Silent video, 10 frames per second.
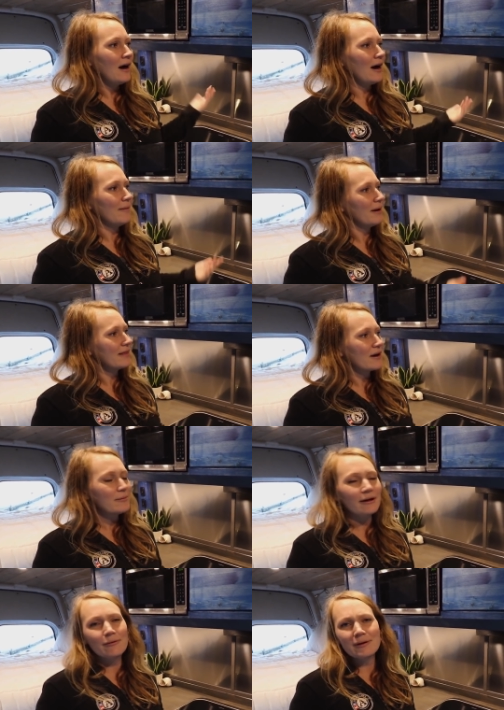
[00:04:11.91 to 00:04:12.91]
And that'll
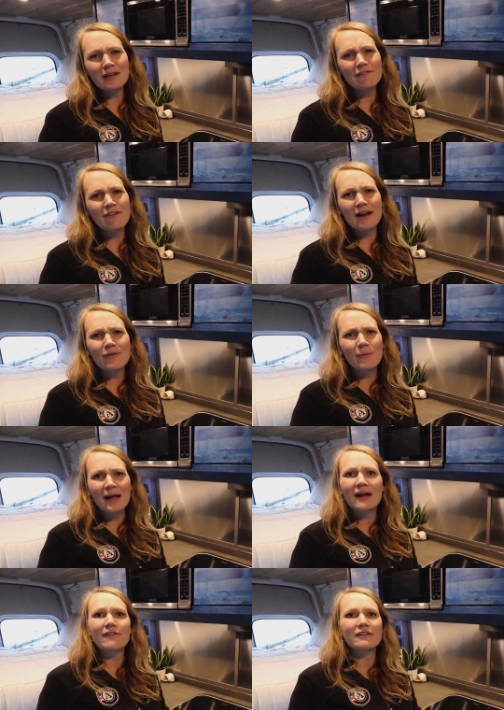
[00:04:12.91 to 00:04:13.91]
be a really fun
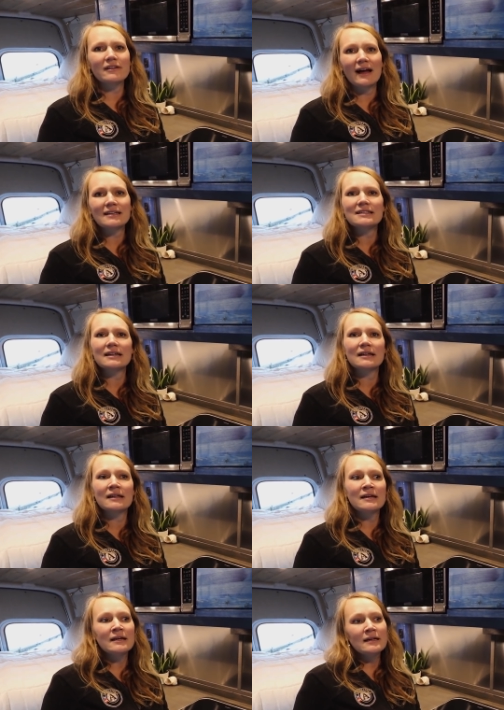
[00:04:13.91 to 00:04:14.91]
way of
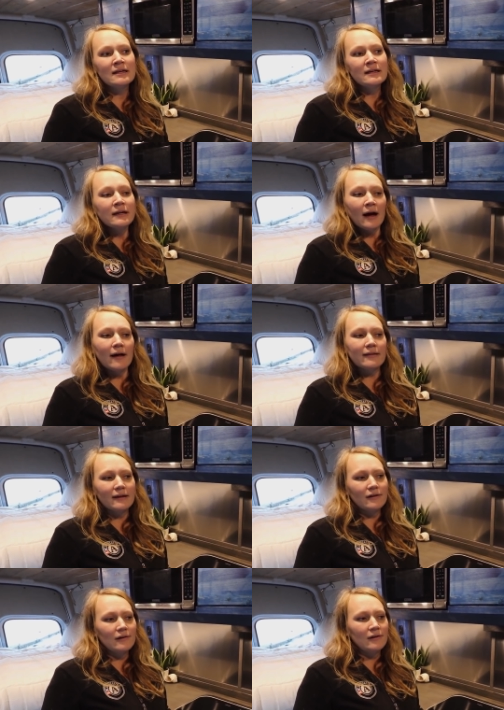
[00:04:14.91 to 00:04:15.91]
collecting a
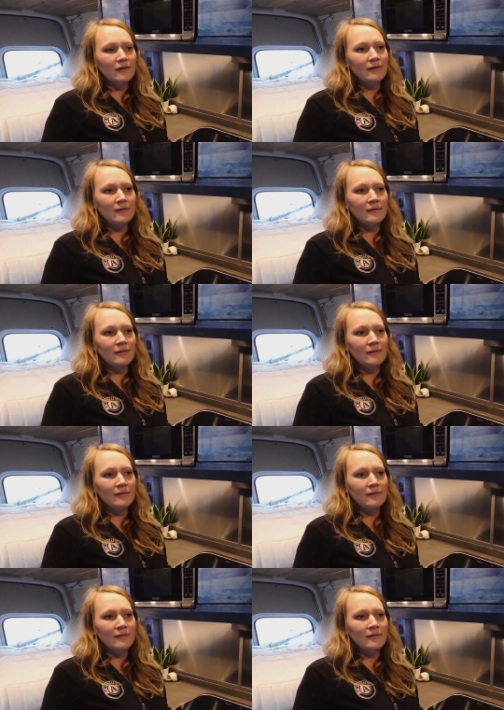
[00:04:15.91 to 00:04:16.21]
little